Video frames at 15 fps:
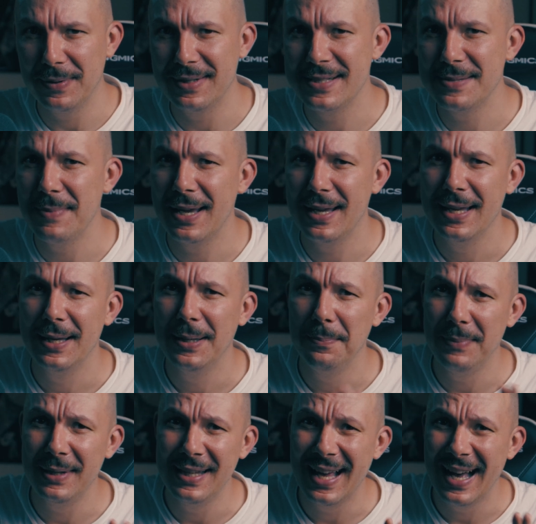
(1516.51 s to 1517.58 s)
This may
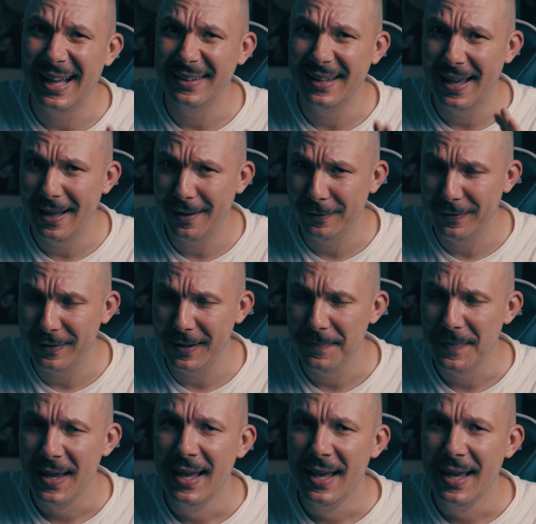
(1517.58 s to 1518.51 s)
be unhealthy,